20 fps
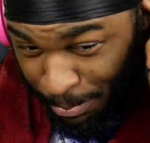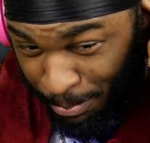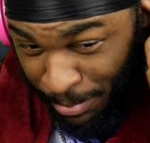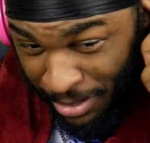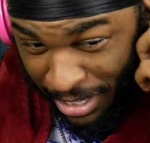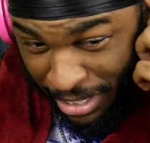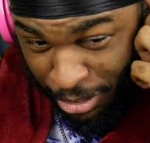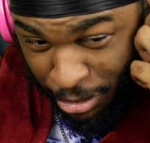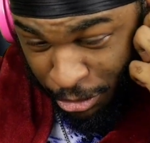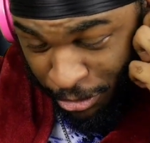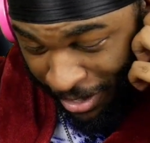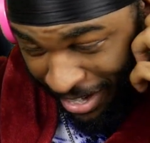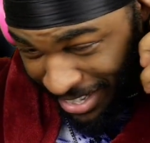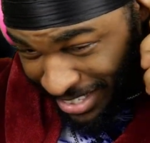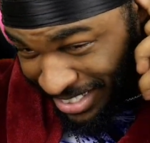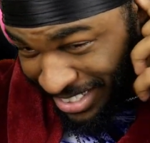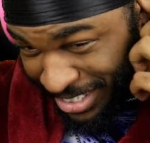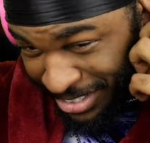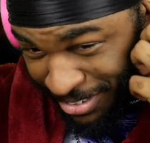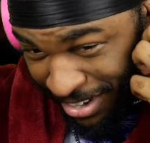being
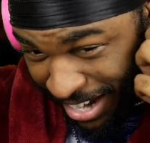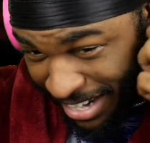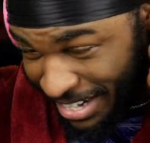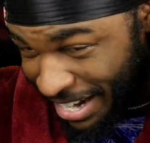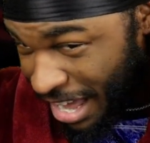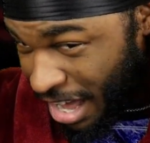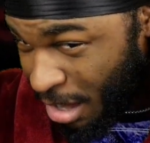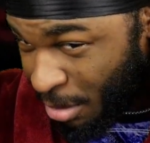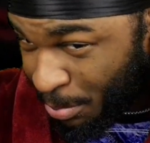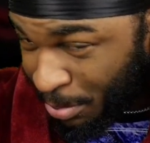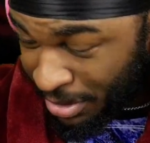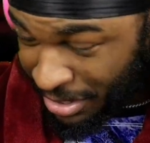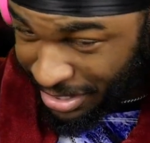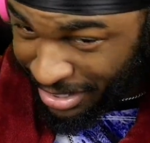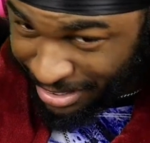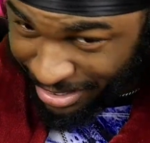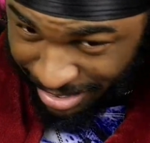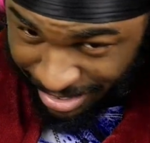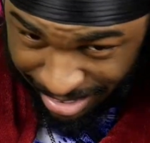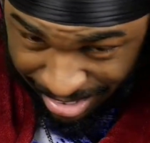crazy right now, but
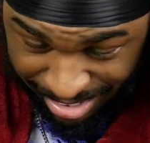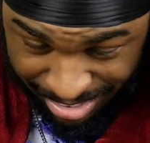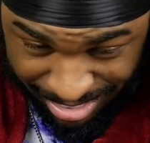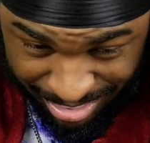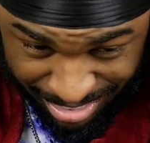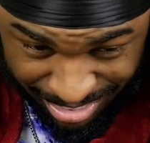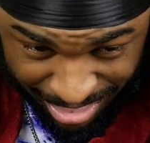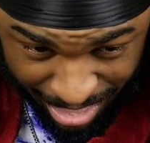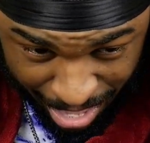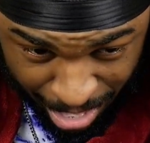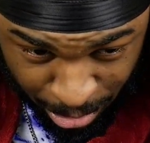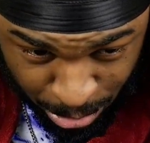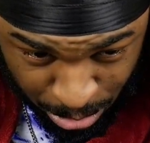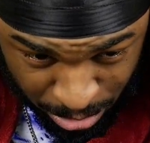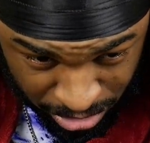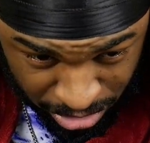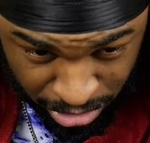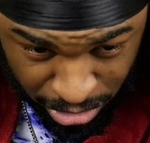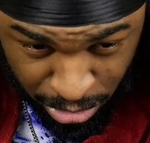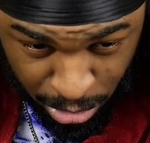that
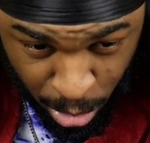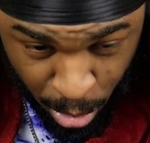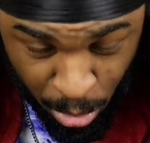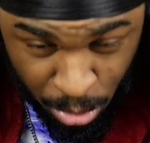was so